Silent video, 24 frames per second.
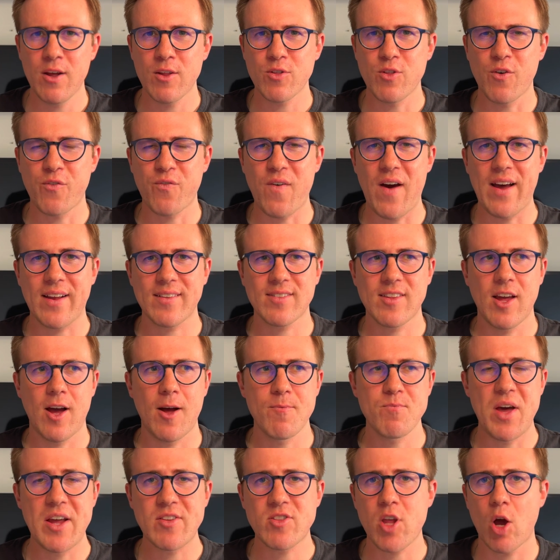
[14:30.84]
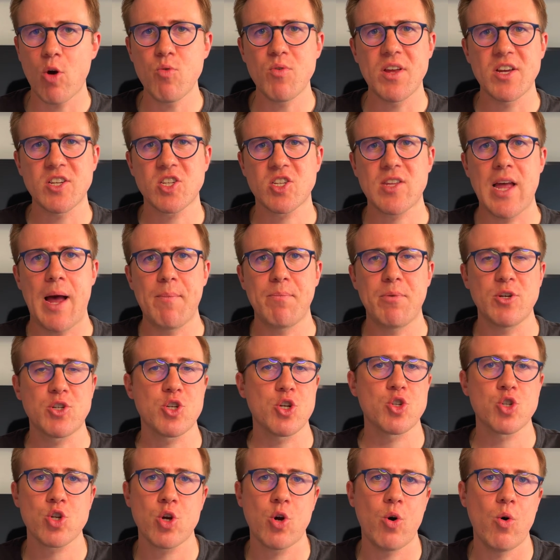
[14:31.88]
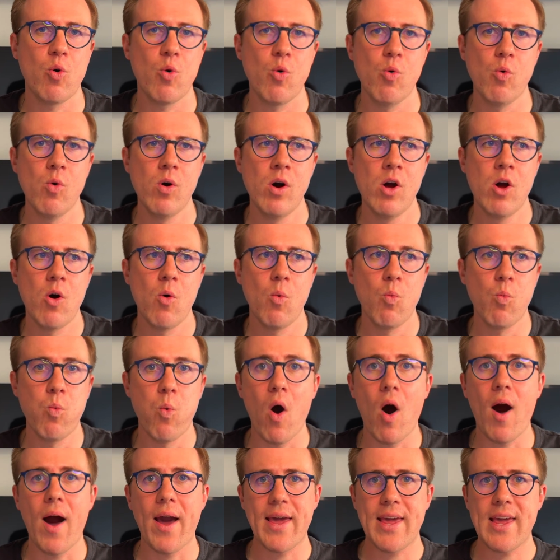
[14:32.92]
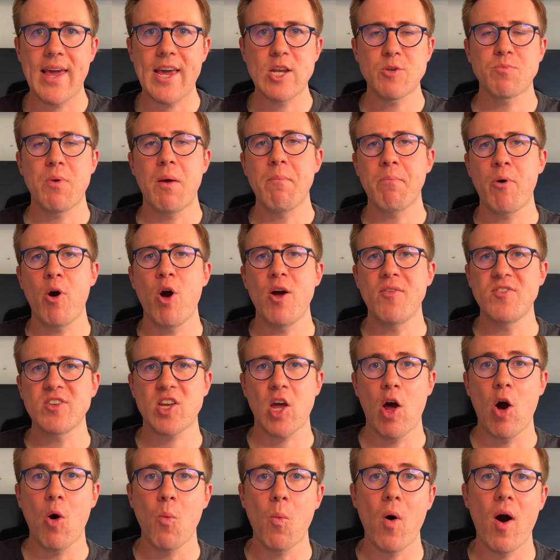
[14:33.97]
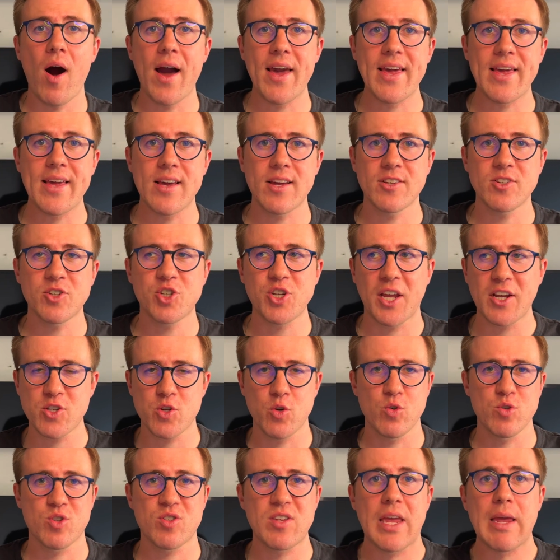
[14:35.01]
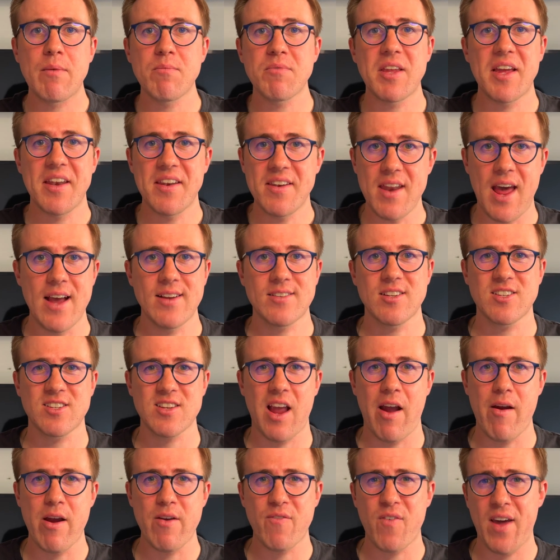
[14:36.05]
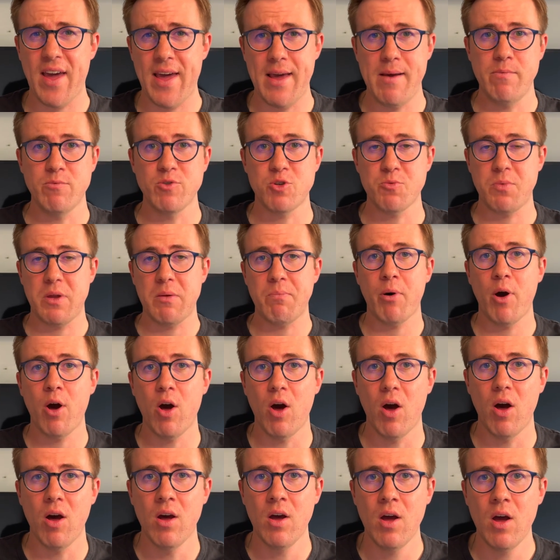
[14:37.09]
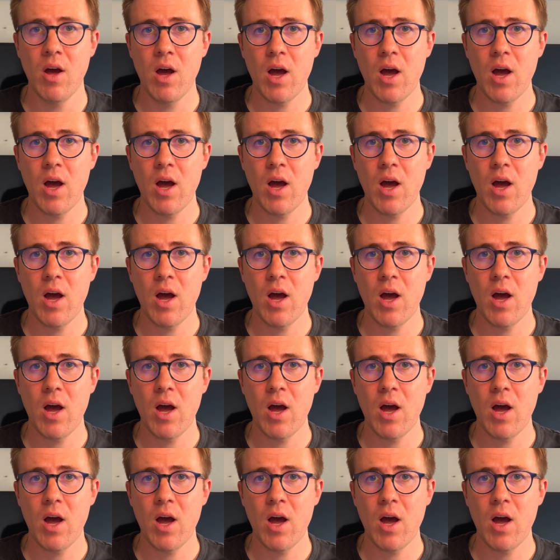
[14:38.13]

The fact that they don't establish at all why he's been put in this game, or why Jigsaw's deemed it necessary for him to be put